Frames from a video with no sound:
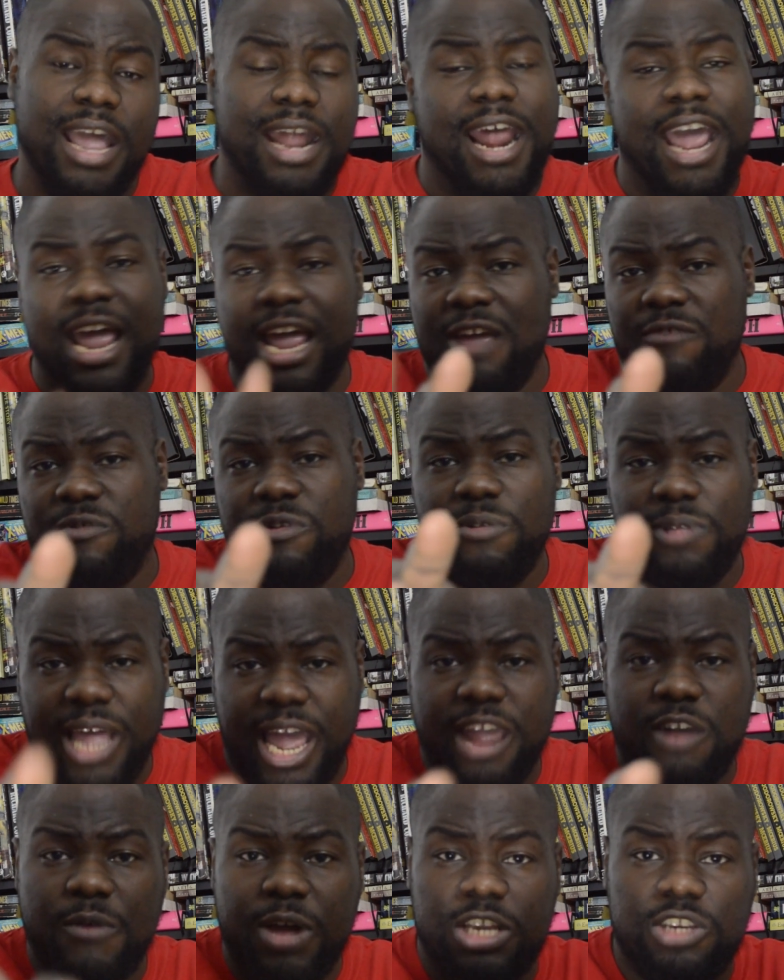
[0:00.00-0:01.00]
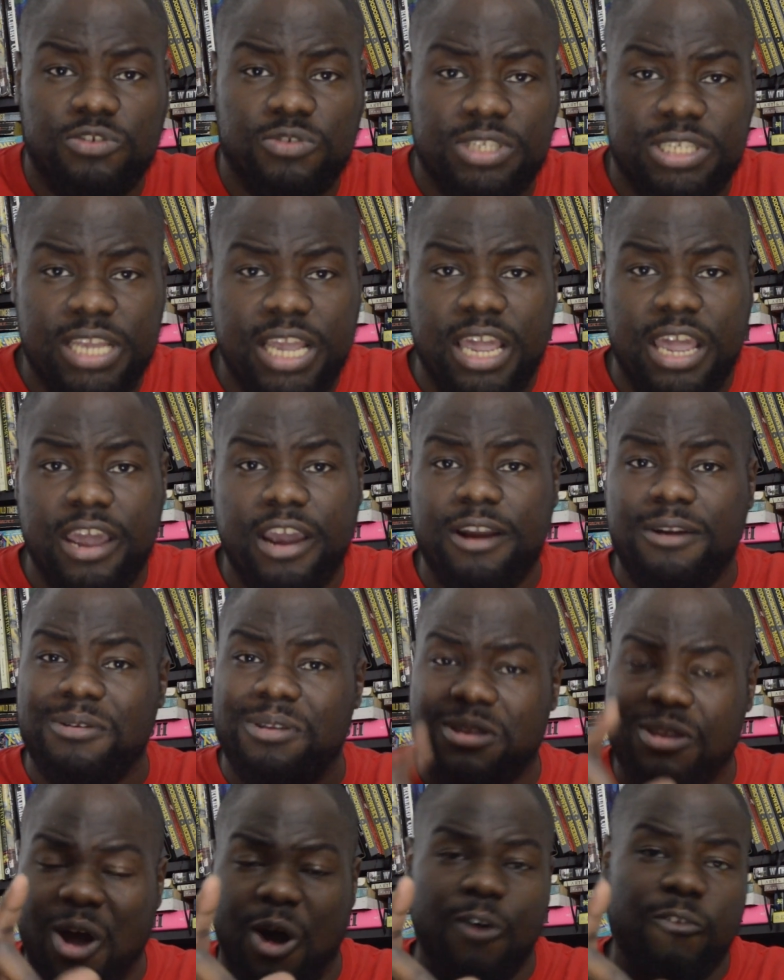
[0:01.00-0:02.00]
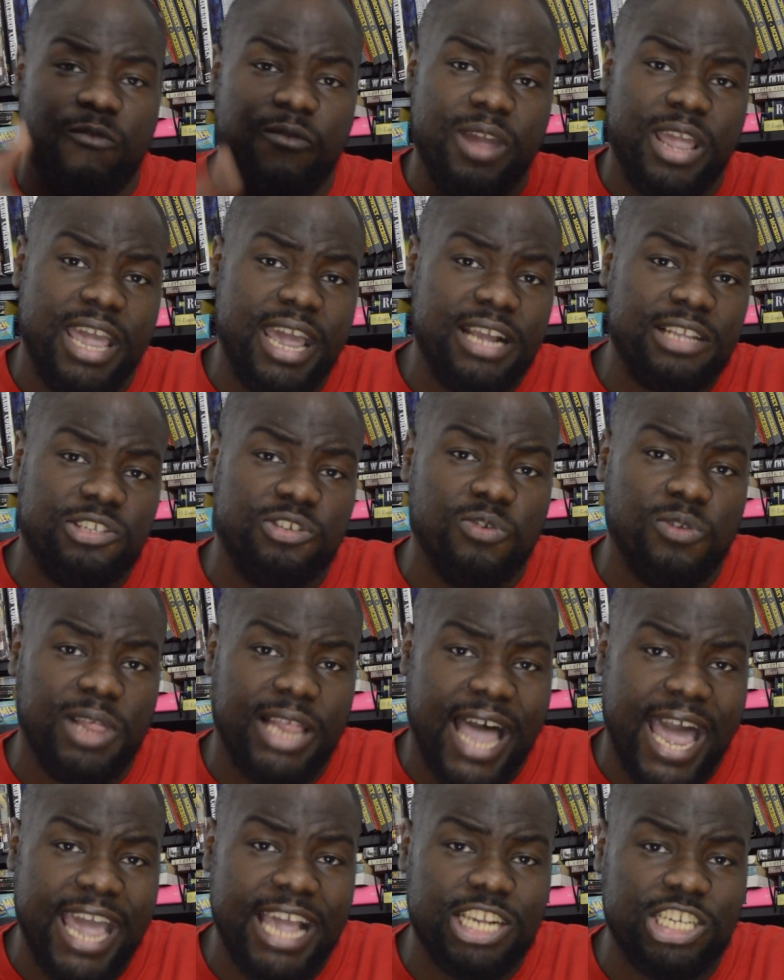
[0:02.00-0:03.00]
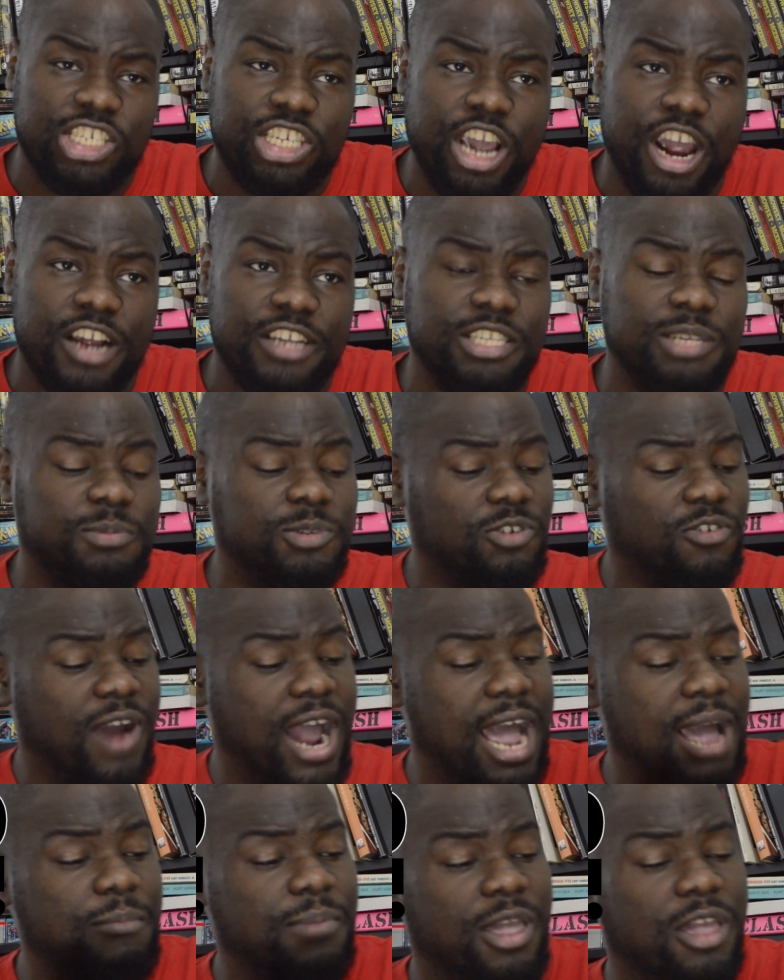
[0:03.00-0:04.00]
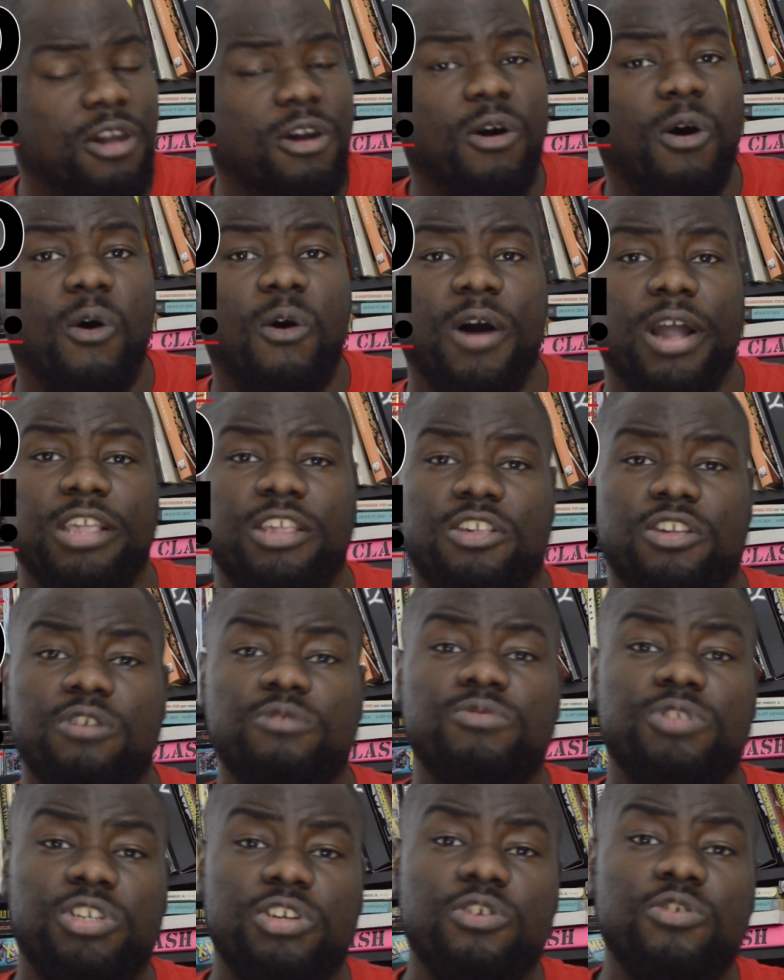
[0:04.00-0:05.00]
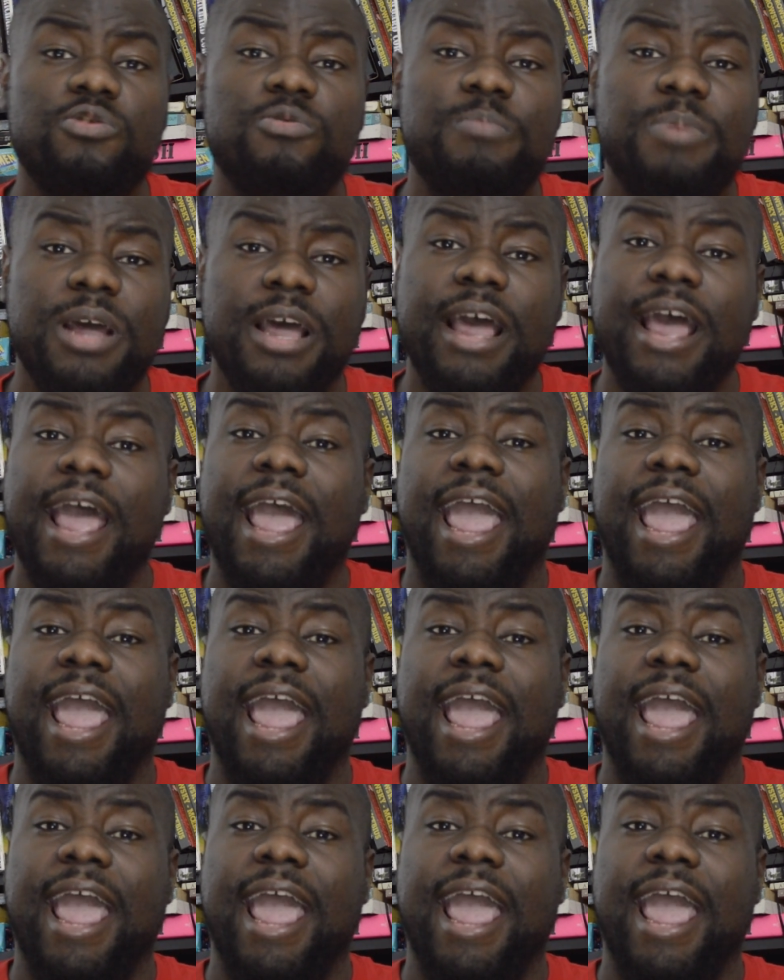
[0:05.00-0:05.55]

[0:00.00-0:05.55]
And hey, if you like what you see here, don't forget to like, share, and subscribe here on YouTube,